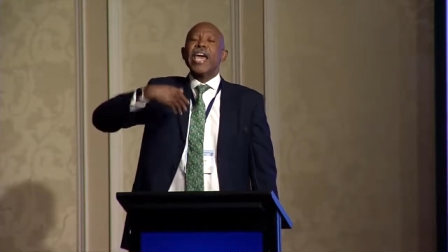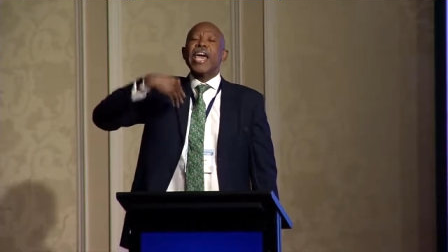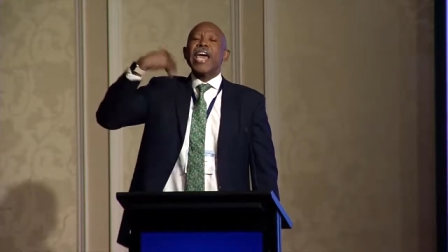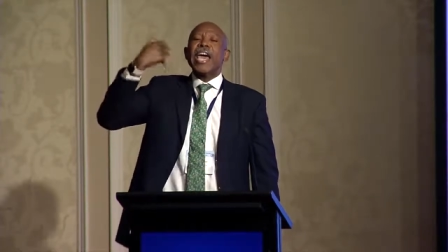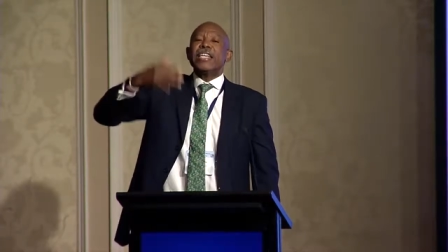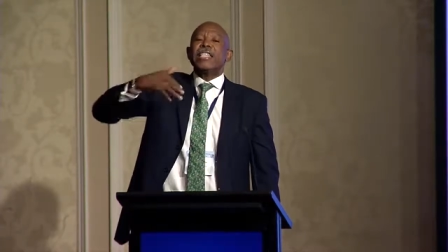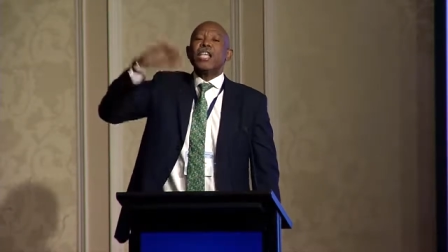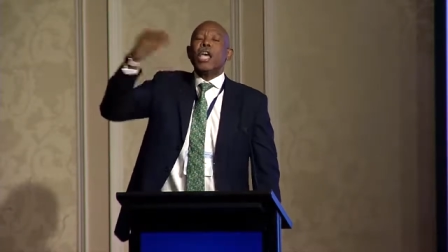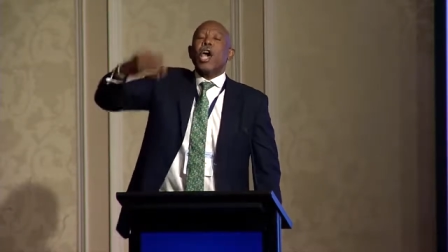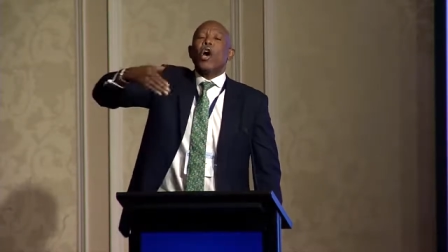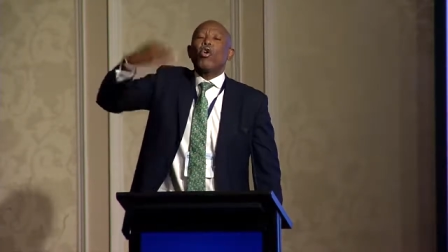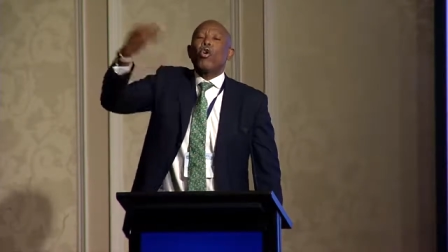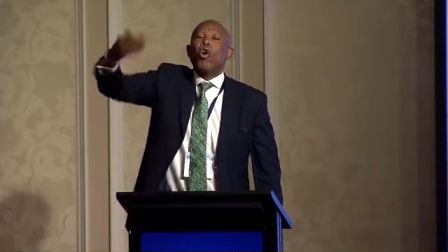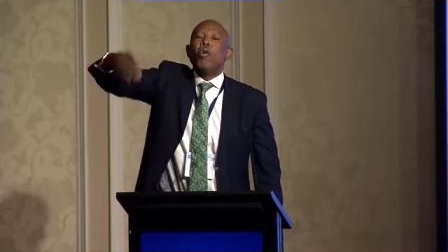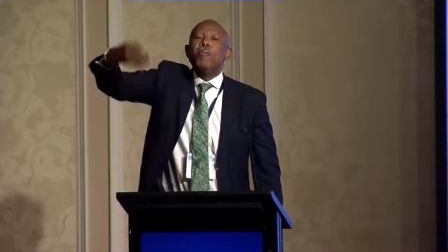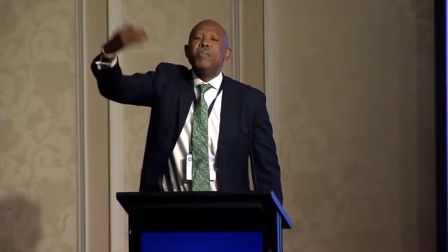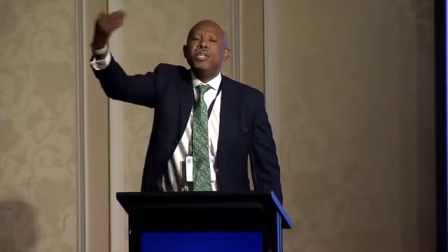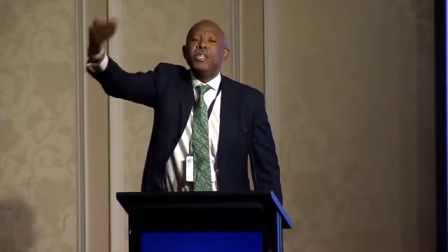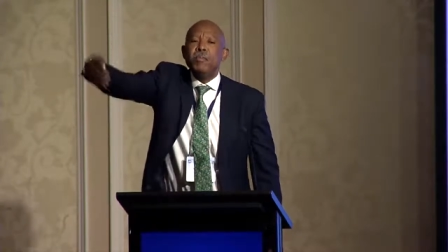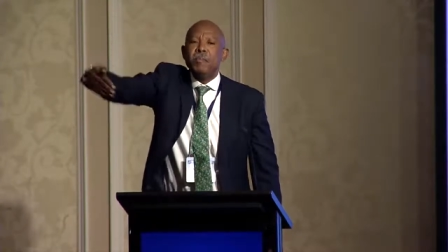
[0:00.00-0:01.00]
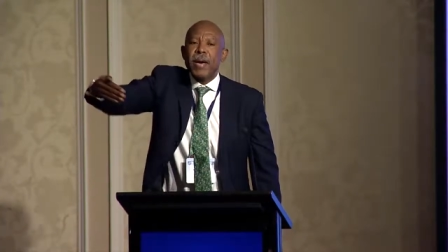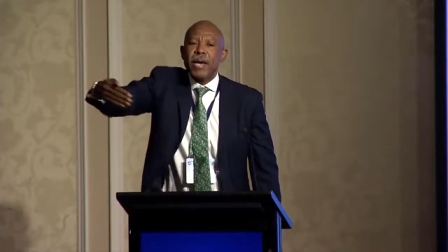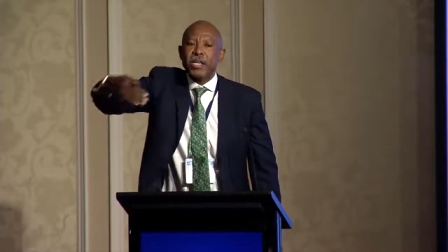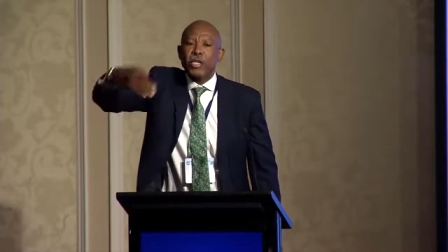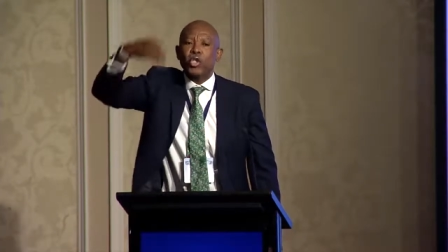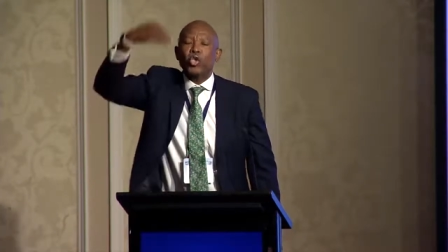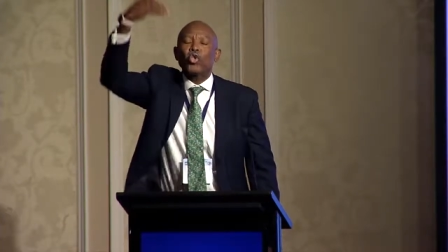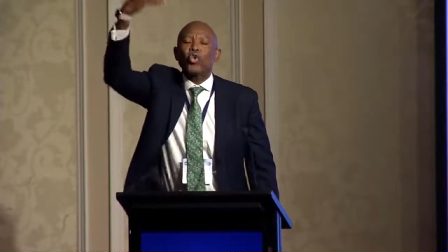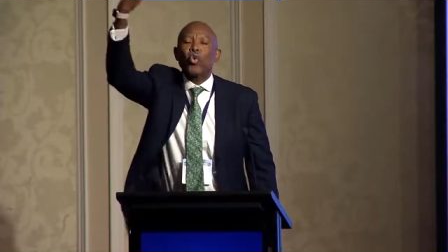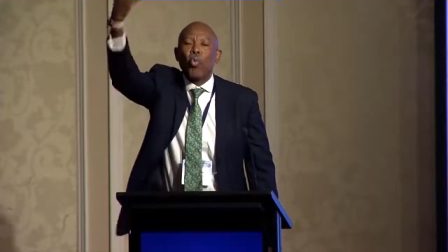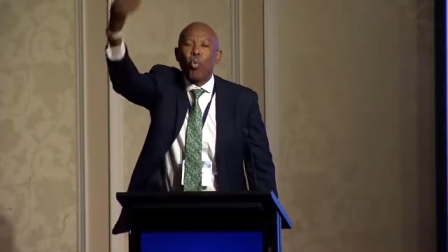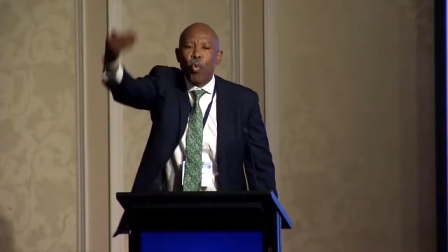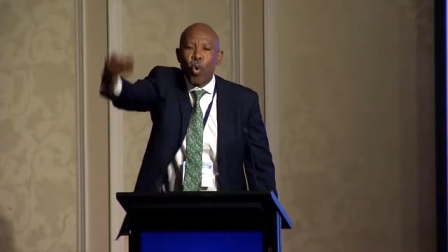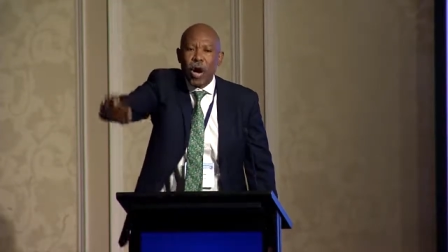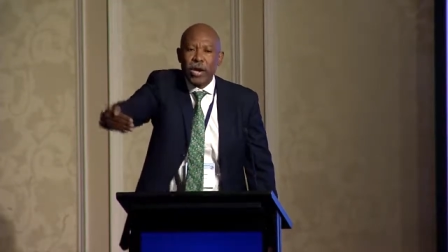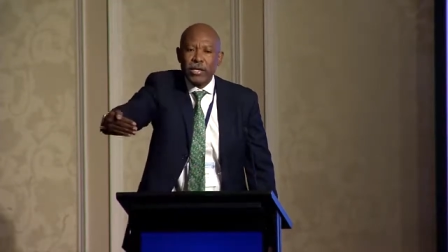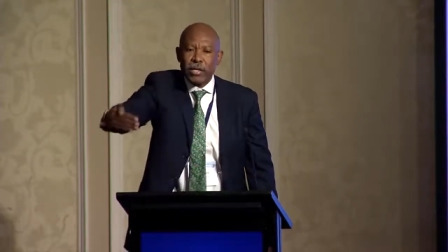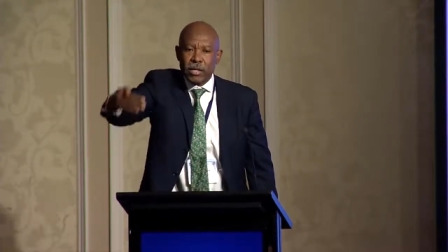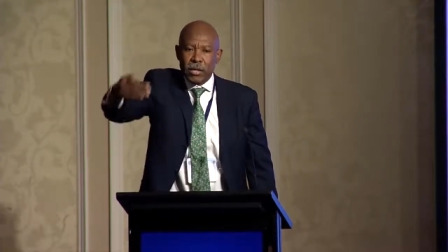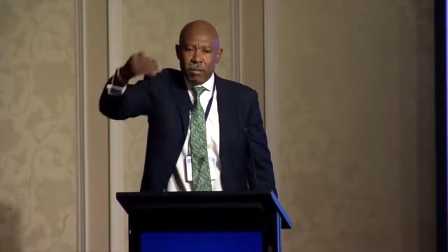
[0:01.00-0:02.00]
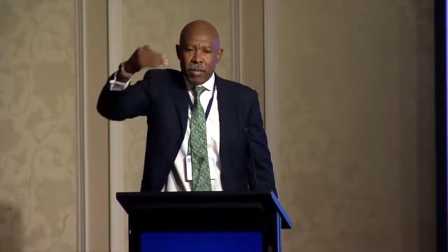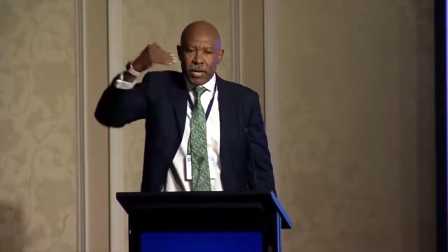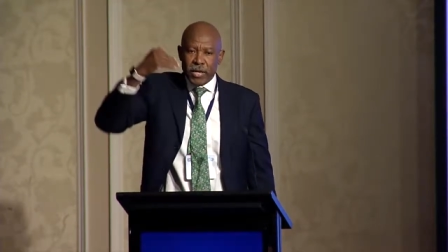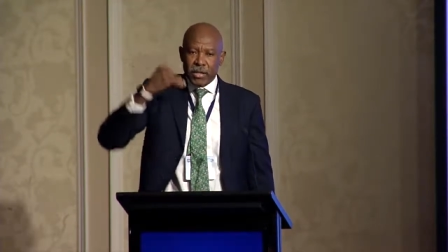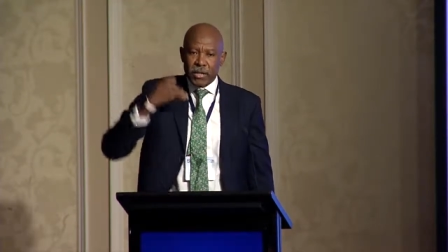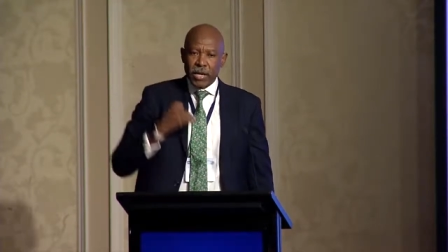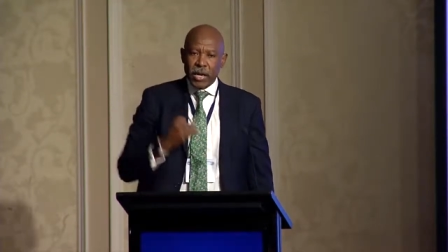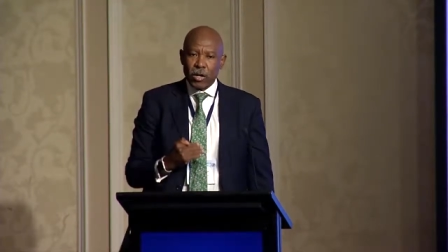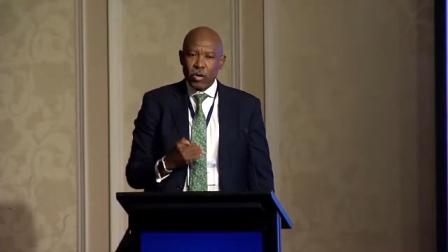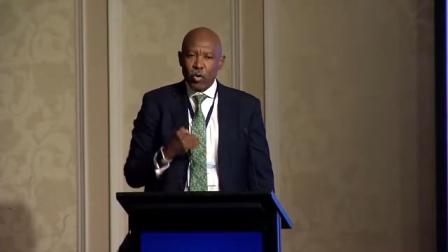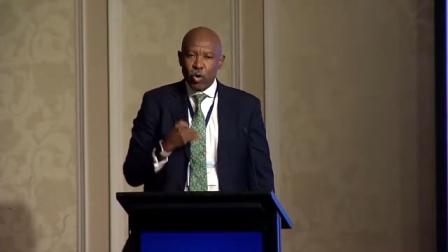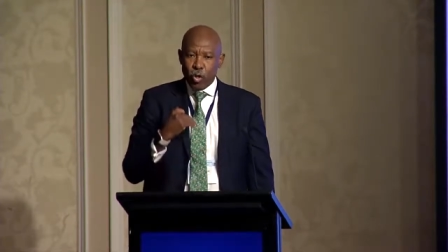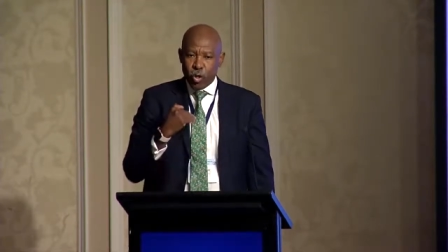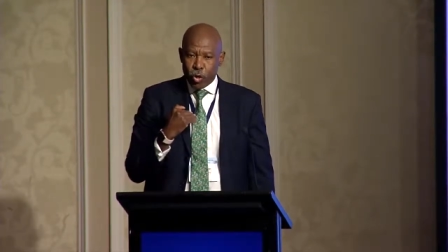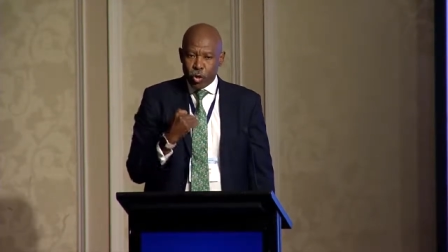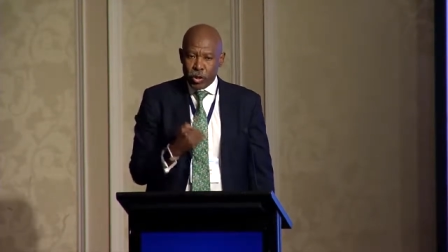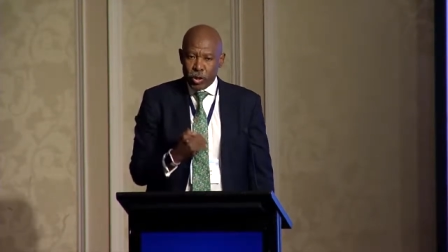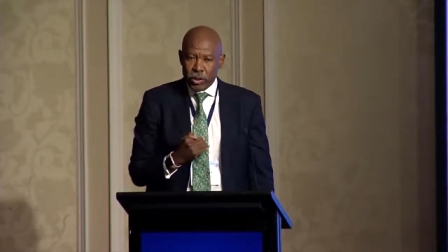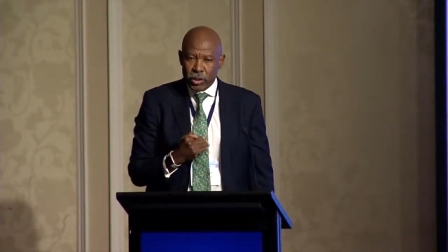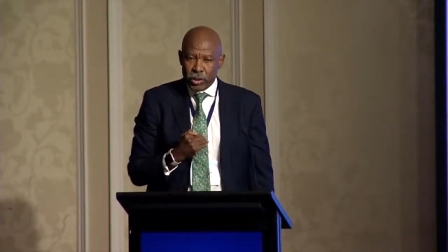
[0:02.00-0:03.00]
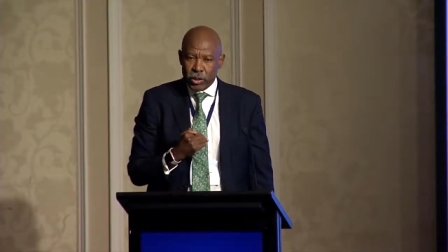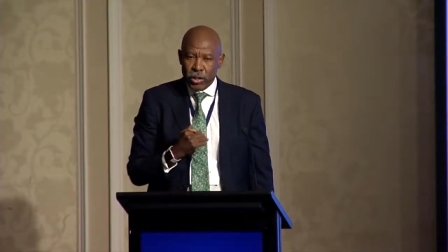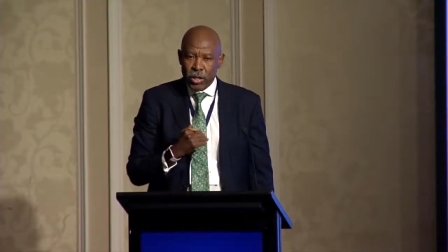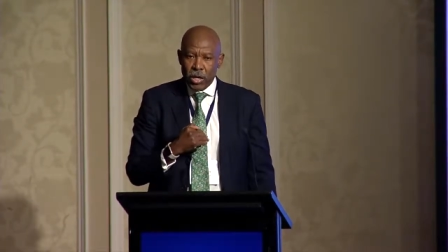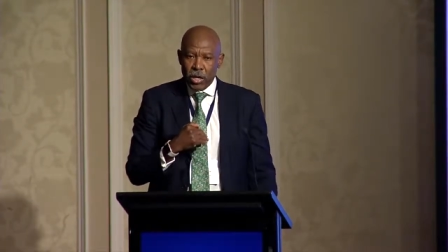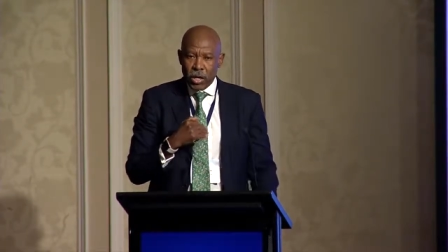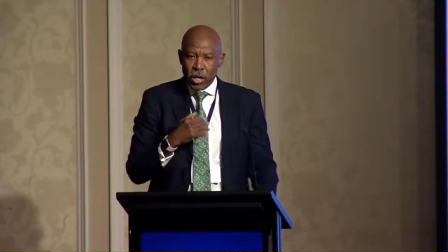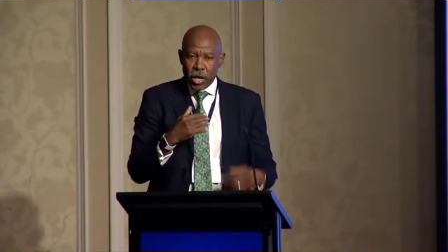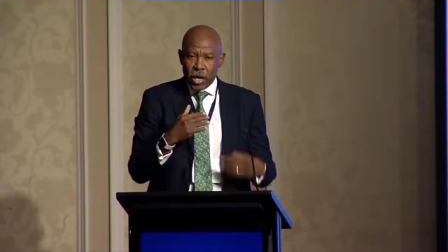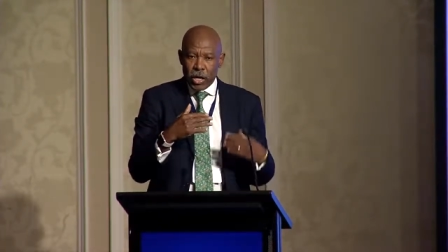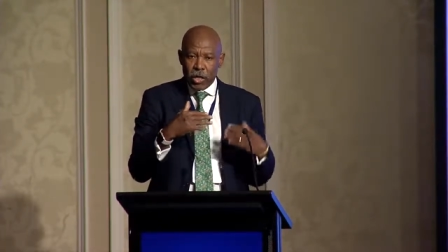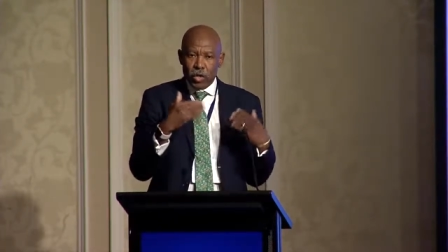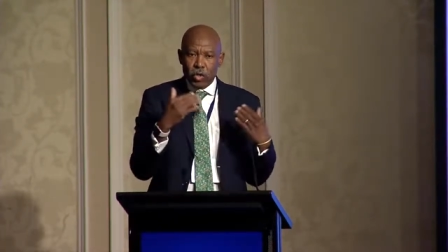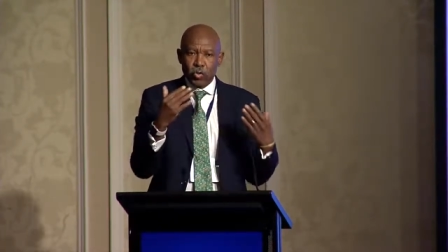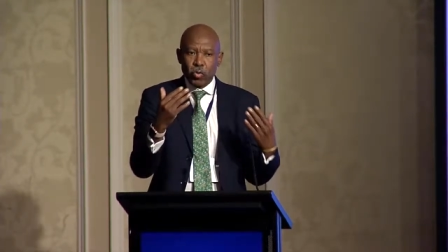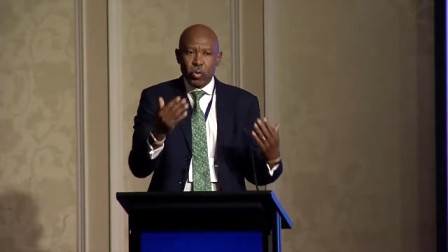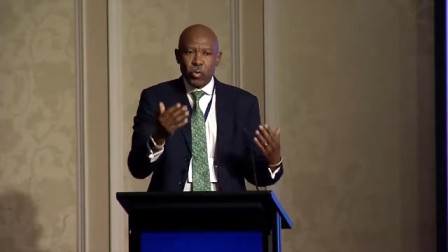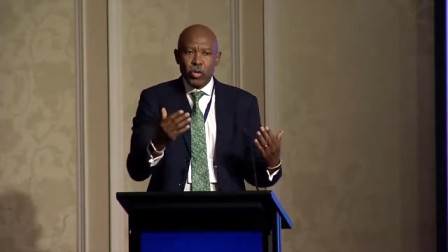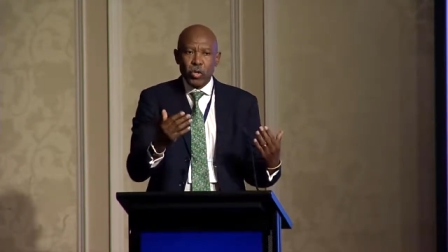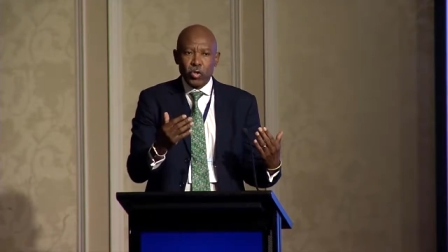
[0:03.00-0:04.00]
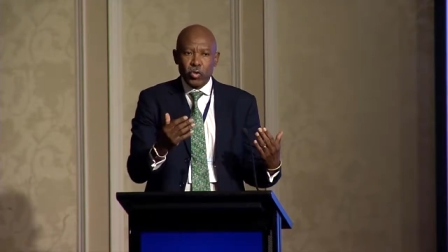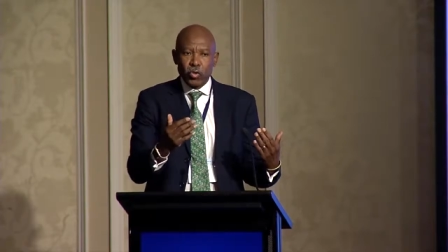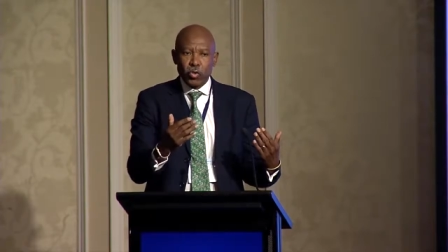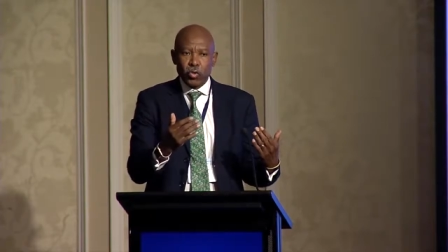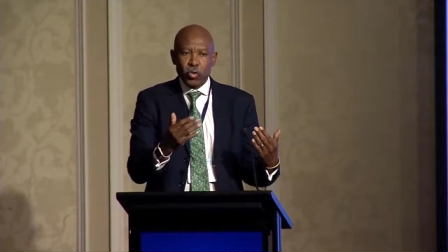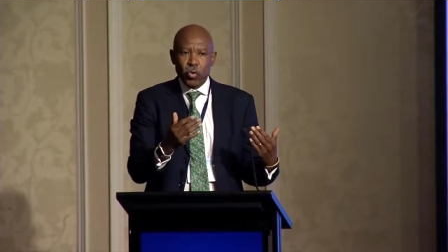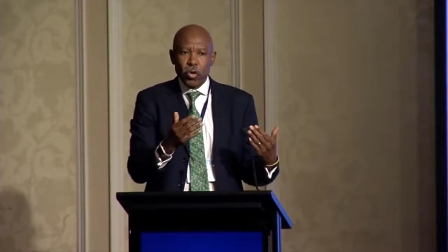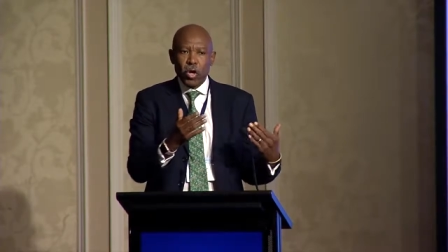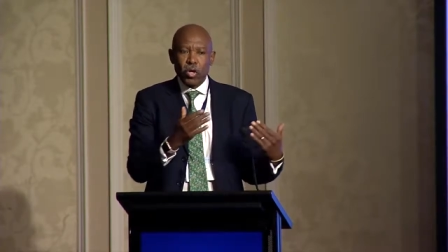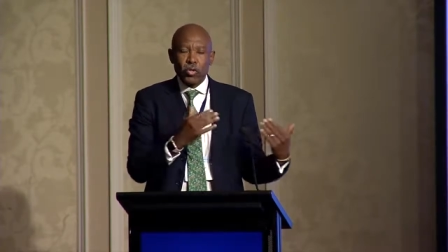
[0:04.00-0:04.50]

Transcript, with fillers: as a commitment to what the monetary authority uh, is going to do.